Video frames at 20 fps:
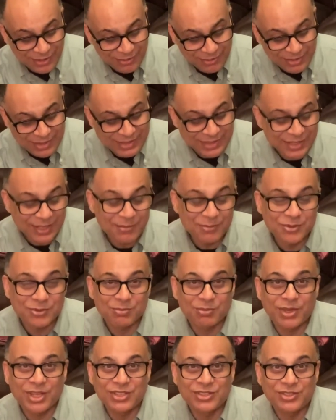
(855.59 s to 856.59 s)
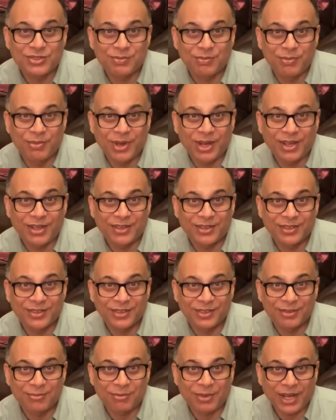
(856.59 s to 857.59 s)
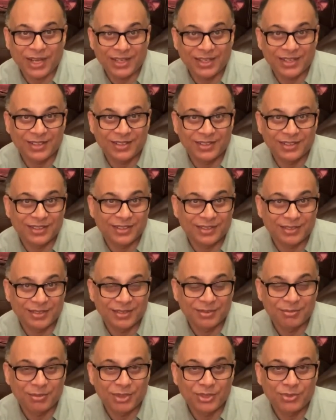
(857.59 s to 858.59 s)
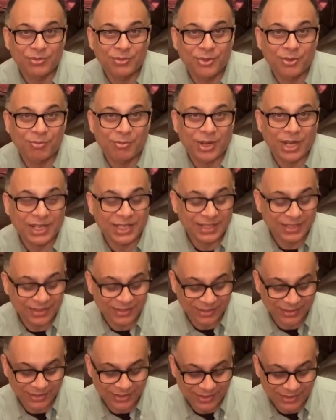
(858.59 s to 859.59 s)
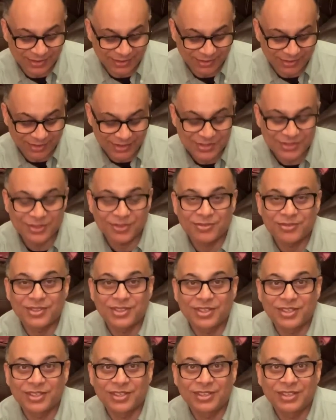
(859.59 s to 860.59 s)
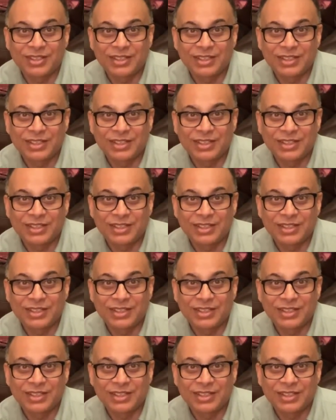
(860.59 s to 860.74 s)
which seems much better, practical, much more practical than rest of the